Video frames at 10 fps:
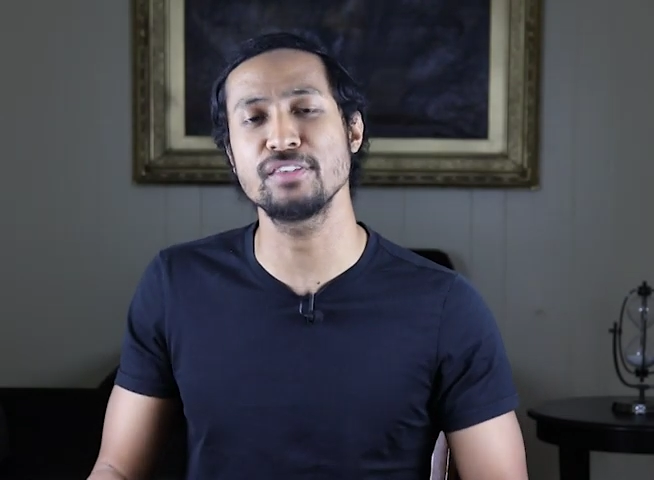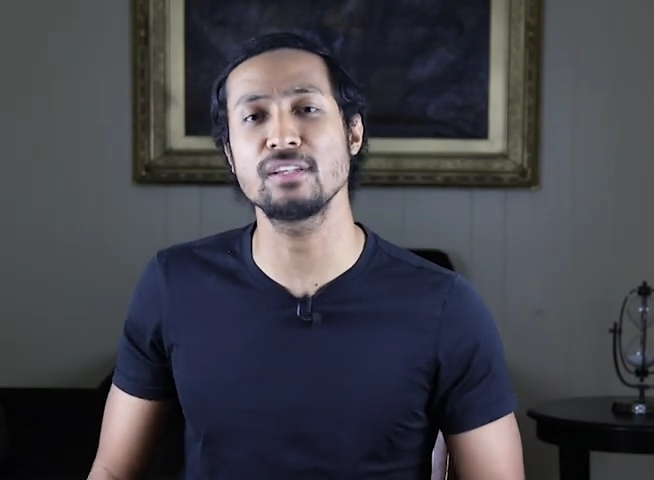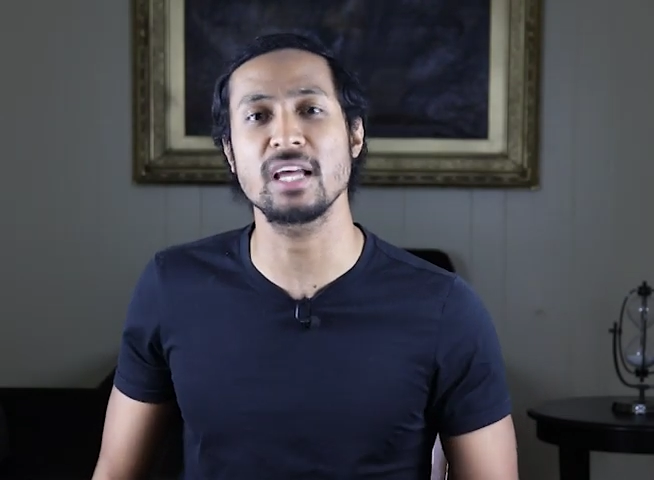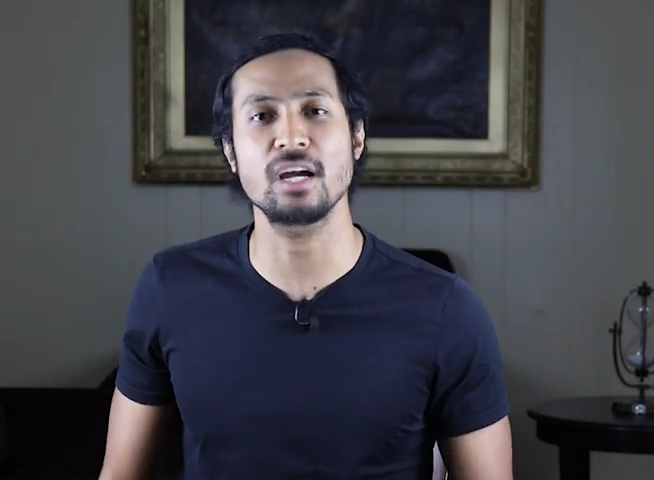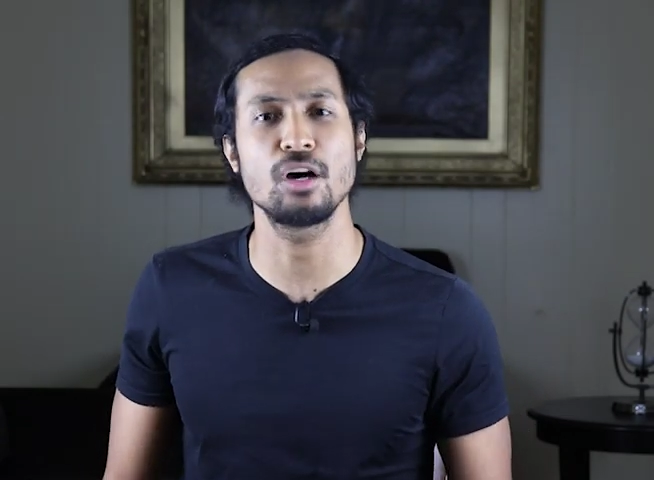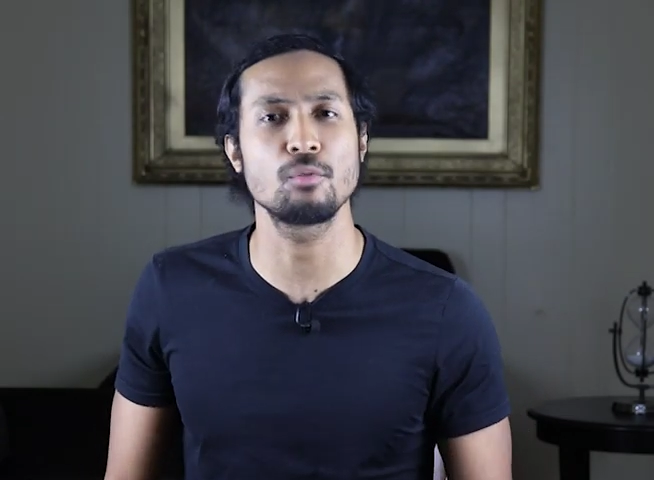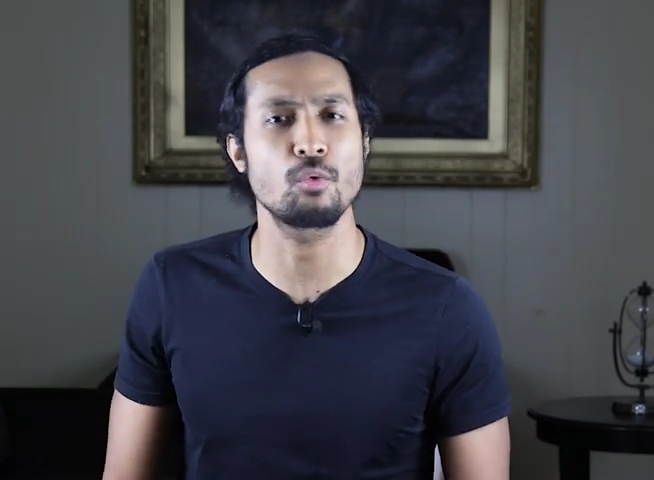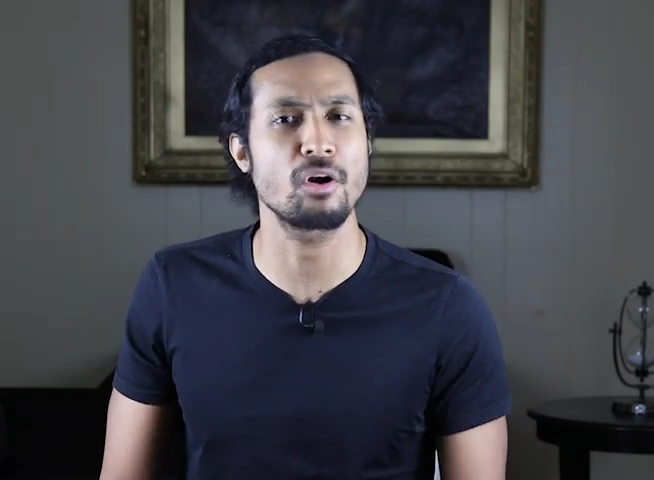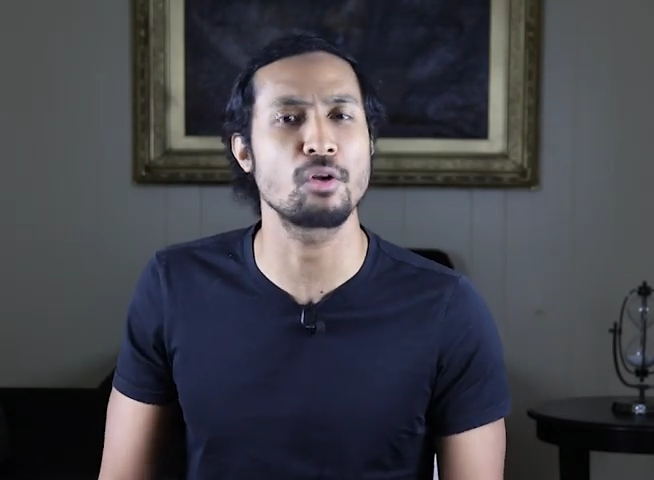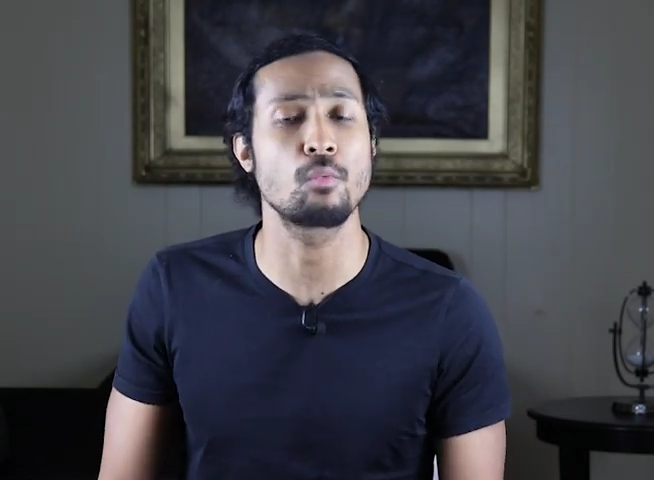feel like uh,
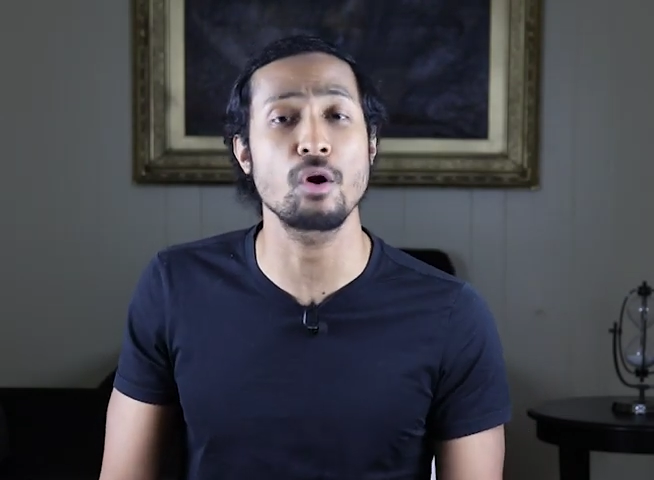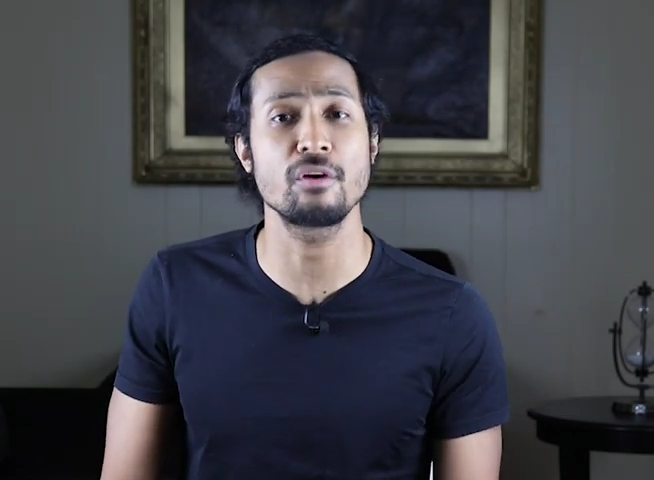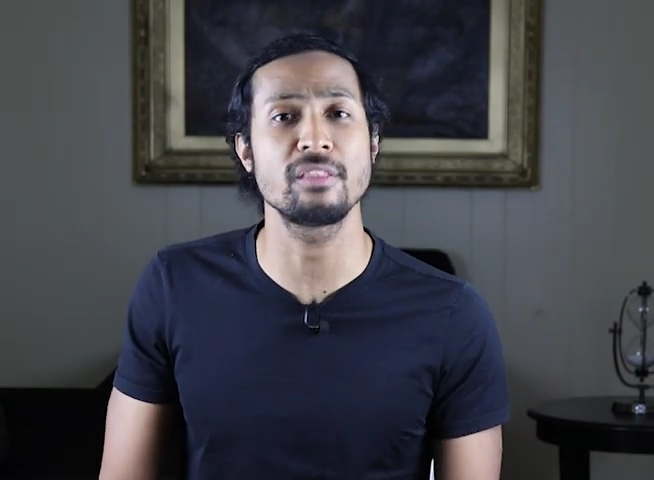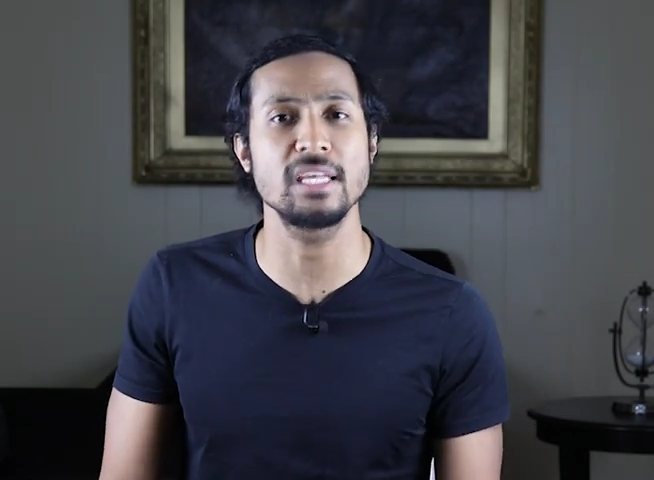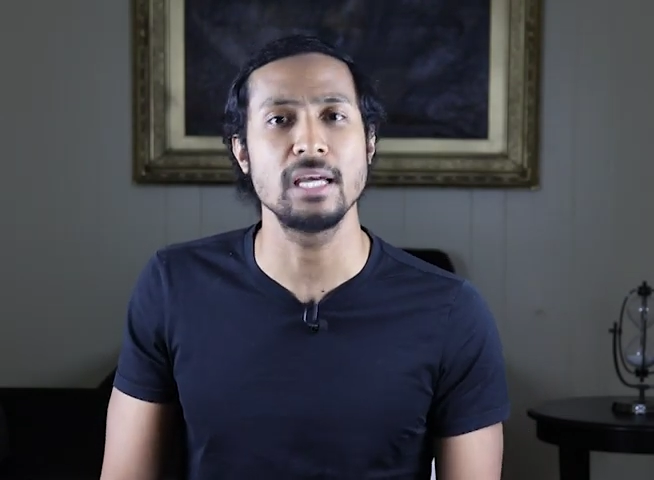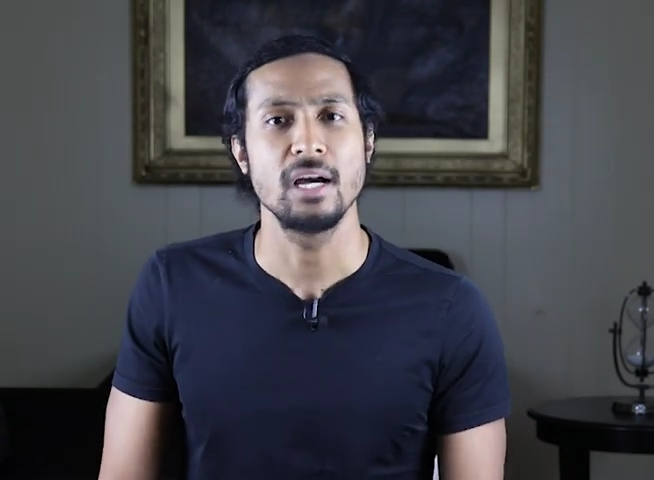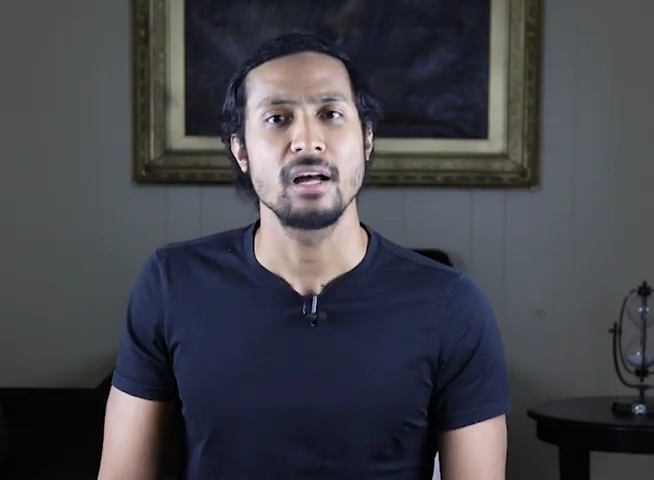we're unworthy,